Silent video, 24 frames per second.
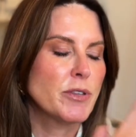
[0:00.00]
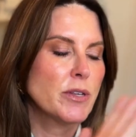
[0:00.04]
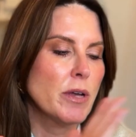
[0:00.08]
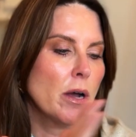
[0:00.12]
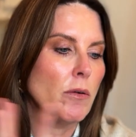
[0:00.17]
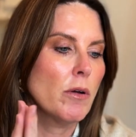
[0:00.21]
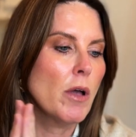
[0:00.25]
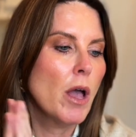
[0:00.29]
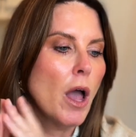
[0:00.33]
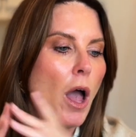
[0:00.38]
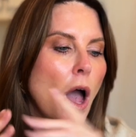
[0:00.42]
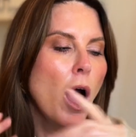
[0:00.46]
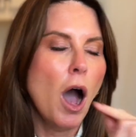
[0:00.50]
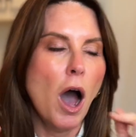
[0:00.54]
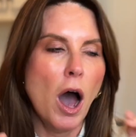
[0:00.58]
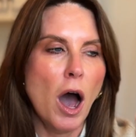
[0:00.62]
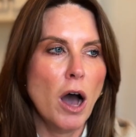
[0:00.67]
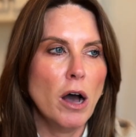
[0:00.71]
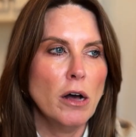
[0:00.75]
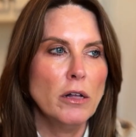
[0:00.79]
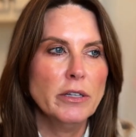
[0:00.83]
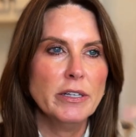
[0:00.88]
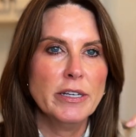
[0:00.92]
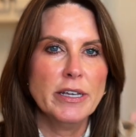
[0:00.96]
So
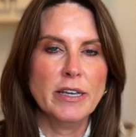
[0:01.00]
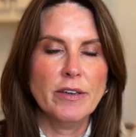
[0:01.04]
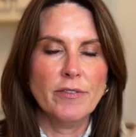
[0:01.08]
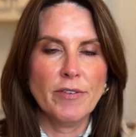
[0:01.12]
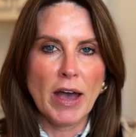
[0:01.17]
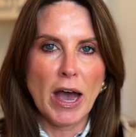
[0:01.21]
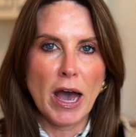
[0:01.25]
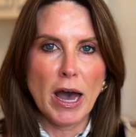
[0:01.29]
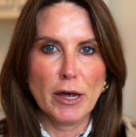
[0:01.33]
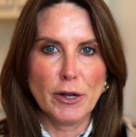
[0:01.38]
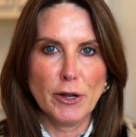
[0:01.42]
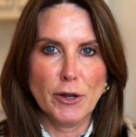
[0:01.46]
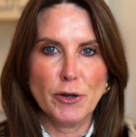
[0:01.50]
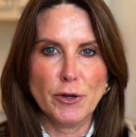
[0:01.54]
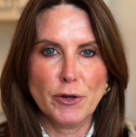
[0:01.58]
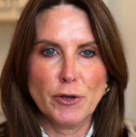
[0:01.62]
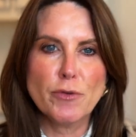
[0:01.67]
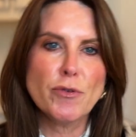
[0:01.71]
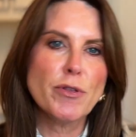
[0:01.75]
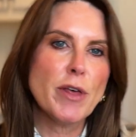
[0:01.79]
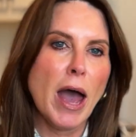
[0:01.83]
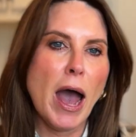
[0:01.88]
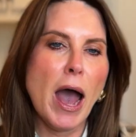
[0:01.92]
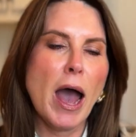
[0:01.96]
I'll leave how to
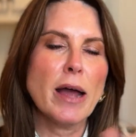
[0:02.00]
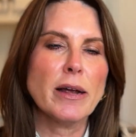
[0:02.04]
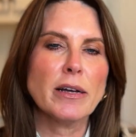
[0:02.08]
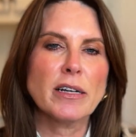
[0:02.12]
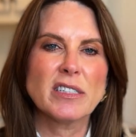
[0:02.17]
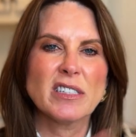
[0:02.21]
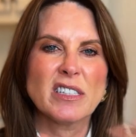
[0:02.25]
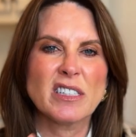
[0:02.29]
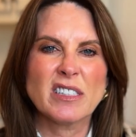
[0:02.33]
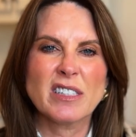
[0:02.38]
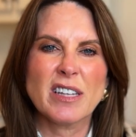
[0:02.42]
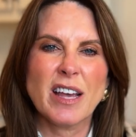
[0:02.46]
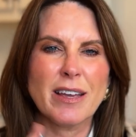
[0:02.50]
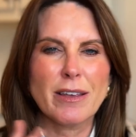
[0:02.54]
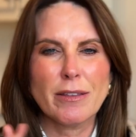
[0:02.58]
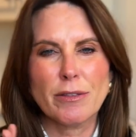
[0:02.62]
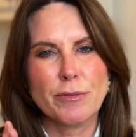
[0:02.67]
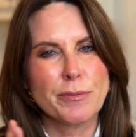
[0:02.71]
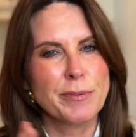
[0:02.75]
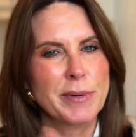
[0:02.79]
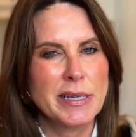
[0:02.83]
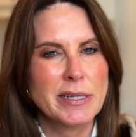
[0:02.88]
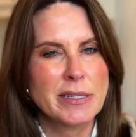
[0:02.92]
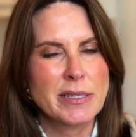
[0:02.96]
do that because it's like
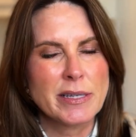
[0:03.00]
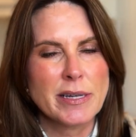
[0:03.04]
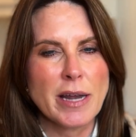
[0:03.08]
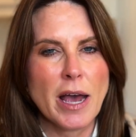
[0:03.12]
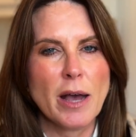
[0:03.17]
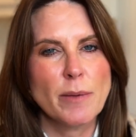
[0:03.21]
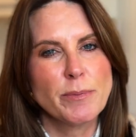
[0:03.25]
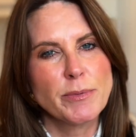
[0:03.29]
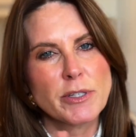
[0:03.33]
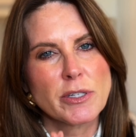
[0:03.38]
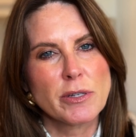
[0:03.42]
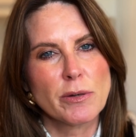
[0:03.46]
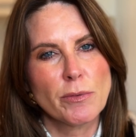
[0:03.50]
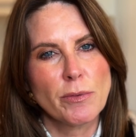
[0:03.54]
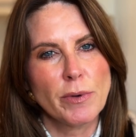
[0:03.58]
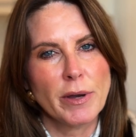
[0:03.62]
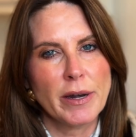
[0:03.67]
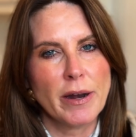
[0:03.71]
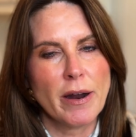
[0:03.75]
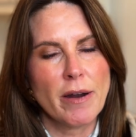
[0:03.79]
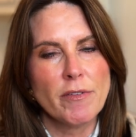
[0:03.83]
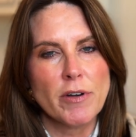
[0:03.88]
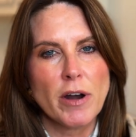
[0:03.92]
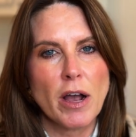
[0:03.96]
3 steps or
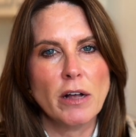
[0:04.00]
whatever.